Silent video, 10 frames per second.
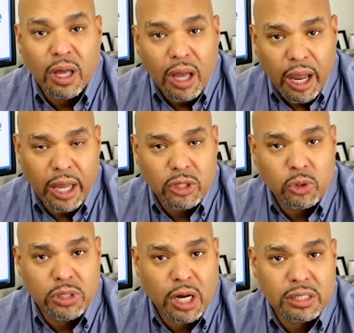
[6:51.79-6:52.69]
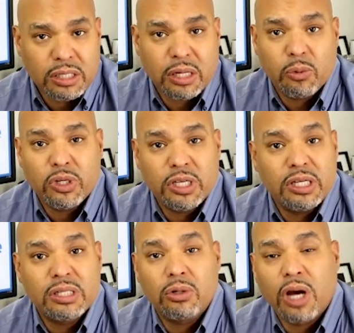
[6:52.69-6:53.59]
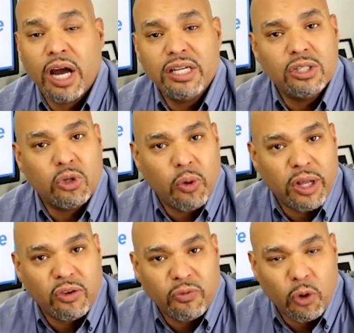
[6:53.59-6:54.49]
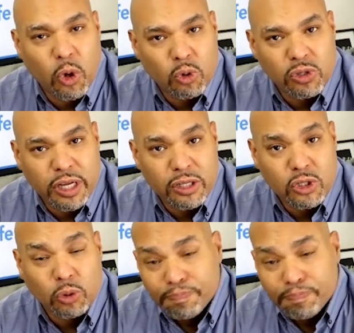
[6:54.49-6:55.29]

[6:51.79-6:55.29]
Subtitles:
Andrew Johnston, which is the hygiene director for Coast Dental.